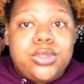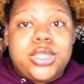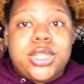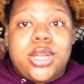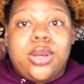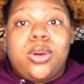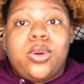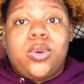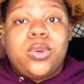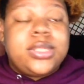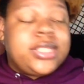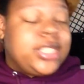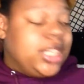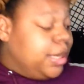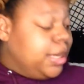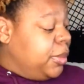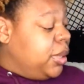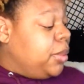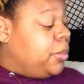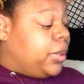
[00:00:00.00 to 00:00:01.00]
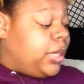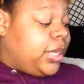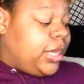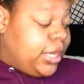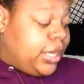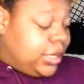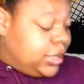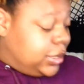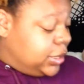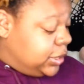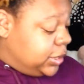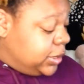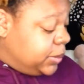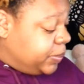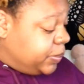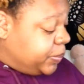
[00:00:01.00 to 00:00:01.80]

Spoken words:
So Teami Blends,